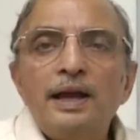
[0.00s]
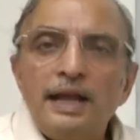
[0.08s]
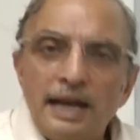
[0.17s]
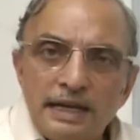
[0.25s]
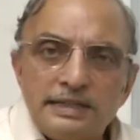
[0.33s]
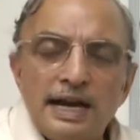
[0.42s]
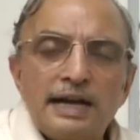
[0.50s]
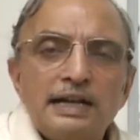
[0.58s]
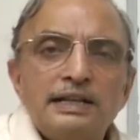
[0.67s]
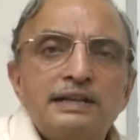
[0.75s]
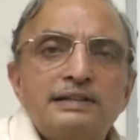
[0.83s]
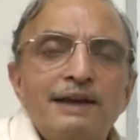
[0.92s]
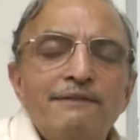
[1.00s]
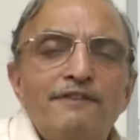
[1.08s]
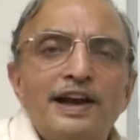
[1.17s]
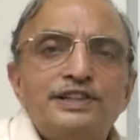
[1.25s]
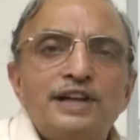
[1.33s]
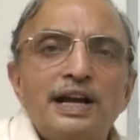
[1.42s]
In exactly the same
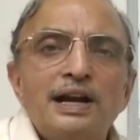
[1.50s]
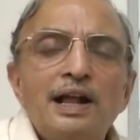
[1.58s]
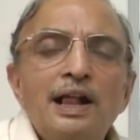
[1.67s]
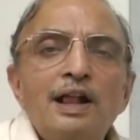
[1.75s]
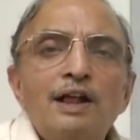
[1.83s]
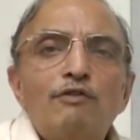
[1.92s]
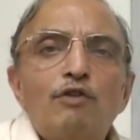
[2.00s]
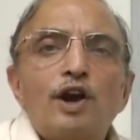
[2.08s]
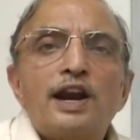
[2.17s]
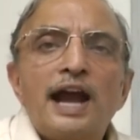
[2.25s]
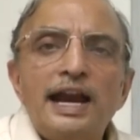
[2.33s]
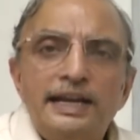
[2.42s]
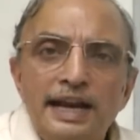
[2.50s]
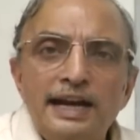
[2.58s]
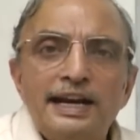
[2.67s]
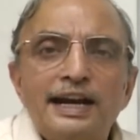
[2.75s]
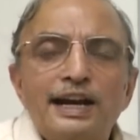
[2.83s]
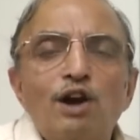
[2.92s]
fashion, for
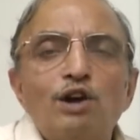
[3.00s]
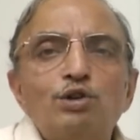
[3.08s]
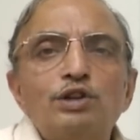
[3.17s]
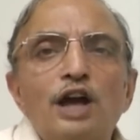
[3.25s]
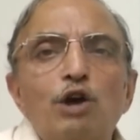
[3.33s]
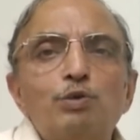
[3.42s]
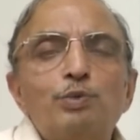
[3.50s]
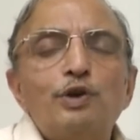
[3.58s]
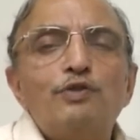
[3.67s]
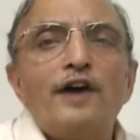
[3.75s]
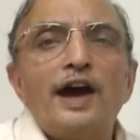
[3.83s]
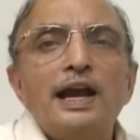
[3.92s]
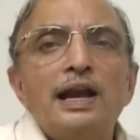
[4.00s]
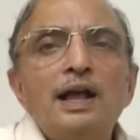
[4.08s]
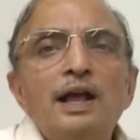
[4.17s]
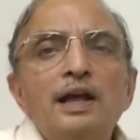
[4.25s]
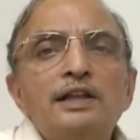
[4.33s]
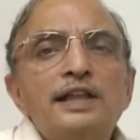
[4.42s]
writing data onto the output file,
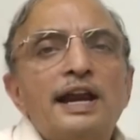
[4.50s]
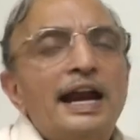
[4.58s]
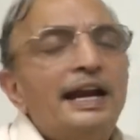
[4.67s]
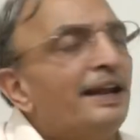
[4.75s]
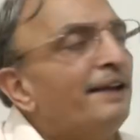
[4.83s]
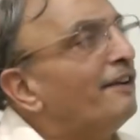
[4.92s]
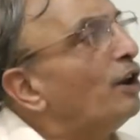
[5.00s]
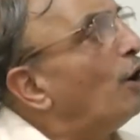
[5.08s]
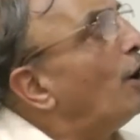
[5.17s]
the writing will